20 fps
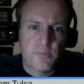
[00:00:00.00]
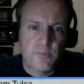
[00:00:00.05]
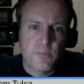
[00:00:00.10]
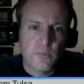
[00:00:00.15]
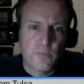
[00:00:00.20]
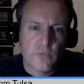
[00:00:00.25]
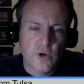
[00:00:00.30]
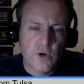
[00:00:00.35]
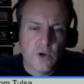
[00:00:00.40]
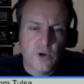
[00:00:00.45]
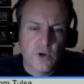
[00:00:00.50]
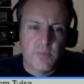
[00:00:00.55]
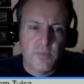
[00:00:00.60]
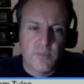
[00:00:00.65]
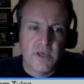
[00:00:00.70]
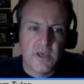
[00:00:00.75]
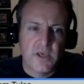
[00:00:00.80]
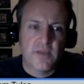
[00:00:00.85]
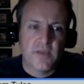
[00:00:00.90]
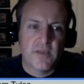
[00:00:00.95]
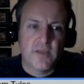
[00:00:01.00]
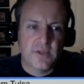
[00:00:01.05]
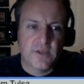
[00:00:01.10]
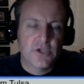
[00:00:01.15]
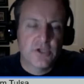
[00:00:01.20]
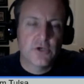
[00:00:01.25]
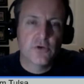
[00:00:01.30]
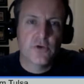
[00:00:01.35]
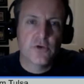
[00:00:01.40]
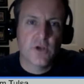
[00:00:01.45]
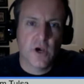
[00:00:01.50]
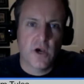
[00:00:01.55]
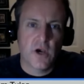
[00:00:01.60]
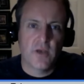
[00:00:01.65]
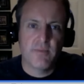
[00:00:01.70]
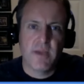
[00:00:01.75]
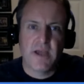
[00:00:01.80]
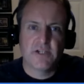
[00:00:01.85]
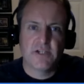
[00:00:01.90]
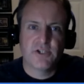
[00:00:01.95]
really big in the two
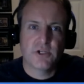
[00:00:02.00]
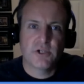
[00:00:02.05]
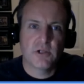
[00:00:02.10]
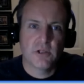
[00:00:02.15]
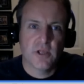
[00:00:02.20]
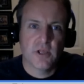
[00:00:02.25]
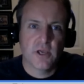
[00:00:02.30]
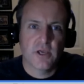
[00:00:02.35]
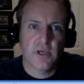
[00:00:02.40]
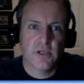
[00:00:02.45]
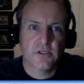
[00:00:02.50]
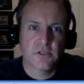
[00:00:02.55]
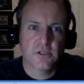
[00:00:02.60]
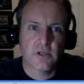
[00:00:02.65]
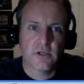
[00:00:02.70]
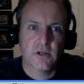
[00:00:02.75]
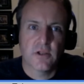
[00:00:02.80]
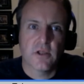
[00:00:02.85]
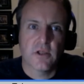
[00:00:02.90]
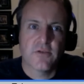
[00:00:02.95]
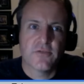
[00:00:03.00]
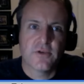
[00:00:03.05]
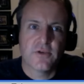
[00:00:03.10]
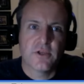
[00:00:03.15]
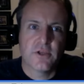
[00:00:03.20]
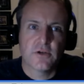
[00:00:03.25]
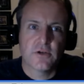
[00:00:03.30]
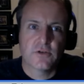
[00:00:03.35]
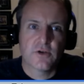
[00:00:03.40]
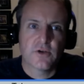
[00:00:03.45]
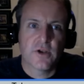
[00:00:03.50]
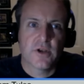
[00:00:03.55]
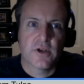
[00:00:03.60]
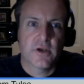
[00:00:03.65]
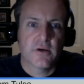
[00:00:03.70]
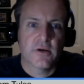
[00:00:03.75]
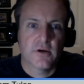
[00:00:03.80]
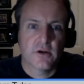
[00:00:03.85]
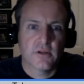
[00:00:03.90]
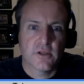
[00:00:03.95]
non-matching legs on a lot of figures right
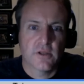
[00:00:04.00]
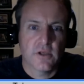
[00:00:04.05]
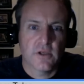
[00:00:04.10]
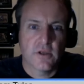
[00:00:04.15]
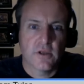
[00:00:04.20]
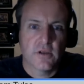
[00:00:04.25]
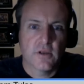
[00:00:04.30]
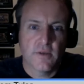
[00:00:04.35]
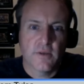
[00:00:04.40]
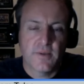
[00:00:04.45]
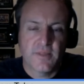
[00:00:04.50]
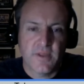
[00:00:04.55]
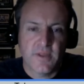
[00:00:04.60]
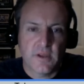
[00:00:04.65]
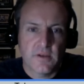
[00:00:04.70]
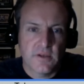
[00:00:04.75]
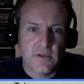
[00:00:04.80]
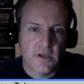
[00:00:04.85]
now, aren't they? I mean, they did